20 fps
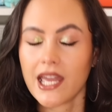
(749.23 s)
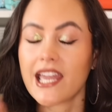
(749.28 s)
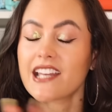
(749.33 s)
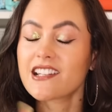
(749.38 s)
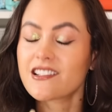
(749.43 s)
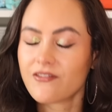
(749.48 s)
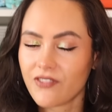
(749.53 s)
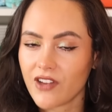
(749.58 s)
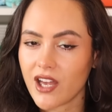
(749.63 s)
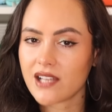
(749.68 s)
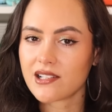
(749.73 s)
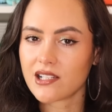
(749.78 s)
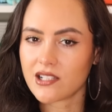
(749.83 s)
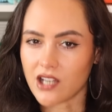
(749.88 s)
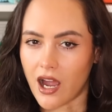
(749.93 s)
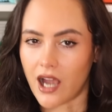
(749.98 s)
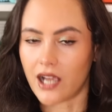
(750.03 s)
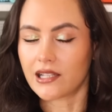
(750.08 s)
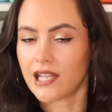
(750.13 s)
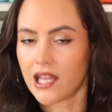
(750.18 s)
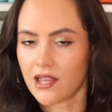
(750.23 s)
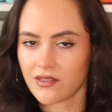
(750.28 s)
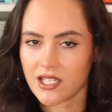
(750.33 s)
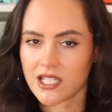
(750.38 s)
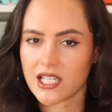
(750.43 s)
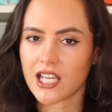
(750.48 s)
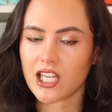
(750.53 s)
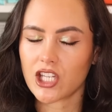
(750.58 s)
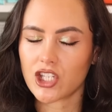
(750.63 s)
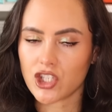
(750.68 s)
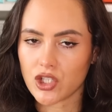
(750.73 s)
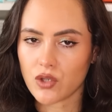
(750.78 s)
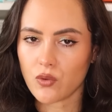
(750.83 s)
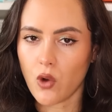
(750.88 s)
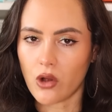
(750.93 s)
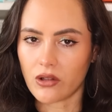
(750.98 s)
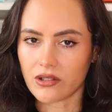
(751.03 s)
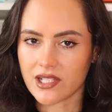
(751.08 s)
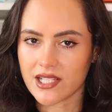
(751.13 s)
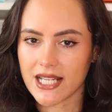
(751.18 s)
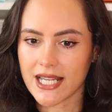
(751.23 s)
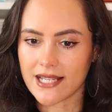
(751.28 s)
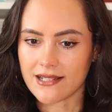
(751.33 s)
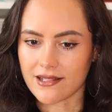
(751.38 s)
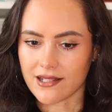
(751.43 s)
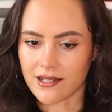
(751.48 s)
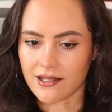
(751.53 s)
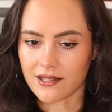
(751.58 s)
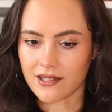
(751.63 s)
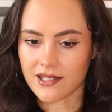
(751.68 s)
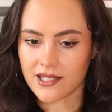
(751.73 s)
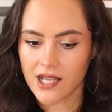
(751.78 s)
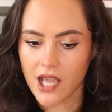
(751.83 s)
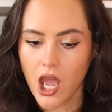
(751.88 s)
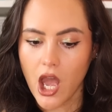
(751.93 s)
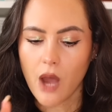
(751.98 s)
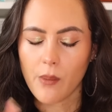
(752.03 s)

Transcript: It's versatile in that it can do all seasons,